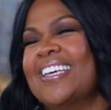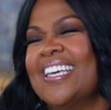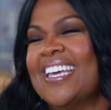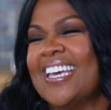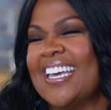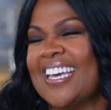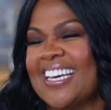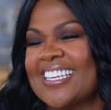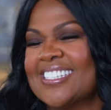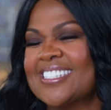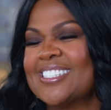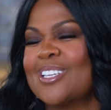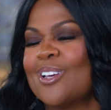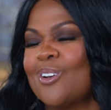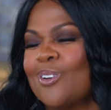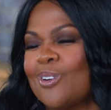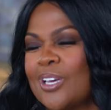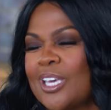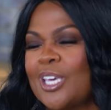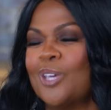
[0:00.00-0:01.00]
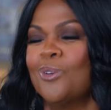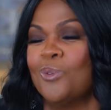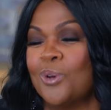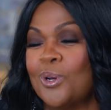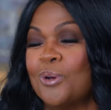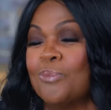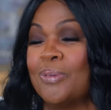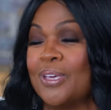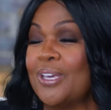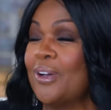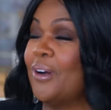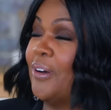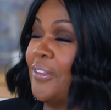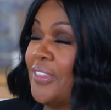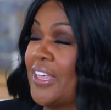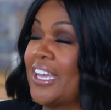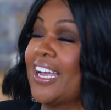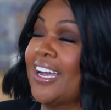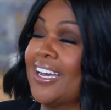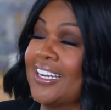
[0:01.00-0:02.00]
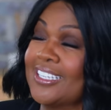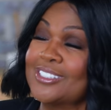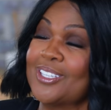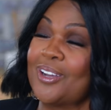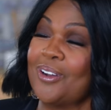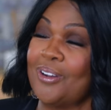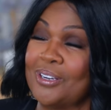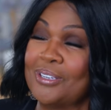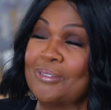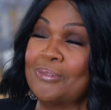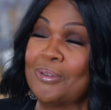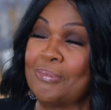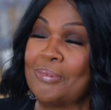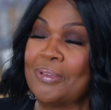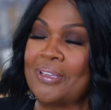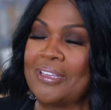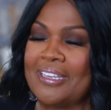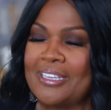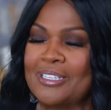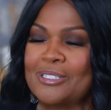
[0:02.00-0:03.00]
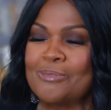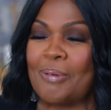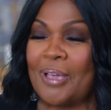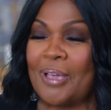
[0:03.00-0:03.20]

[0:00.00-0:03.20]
yeah, so he will be all that God has called him yes, to be. His